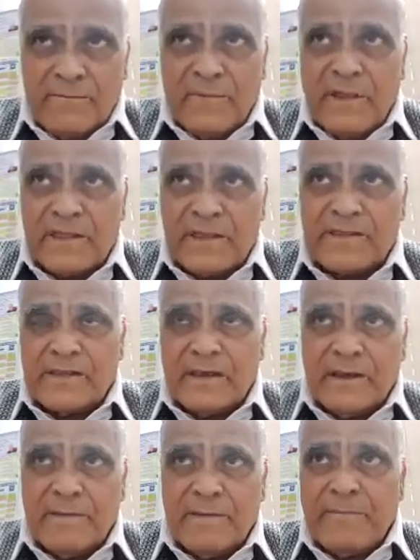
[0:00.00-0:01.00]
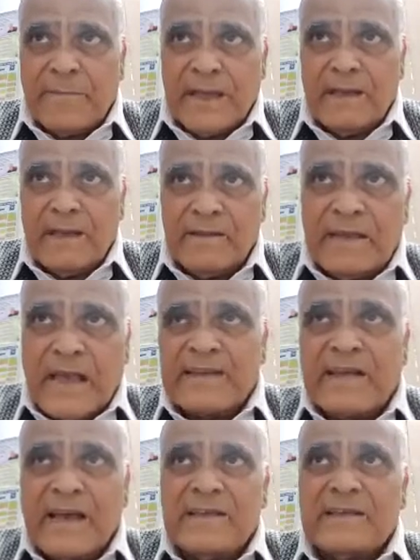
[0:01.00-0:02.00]
in the
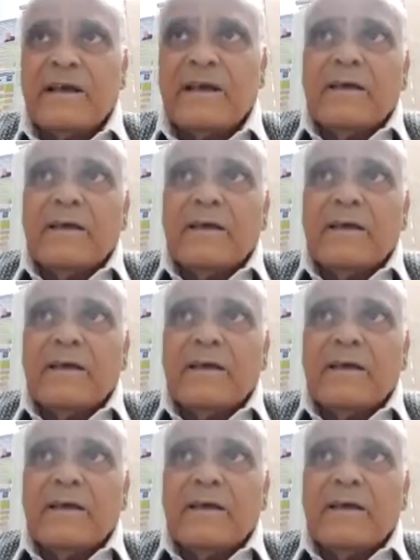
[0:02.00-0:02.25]
exercise,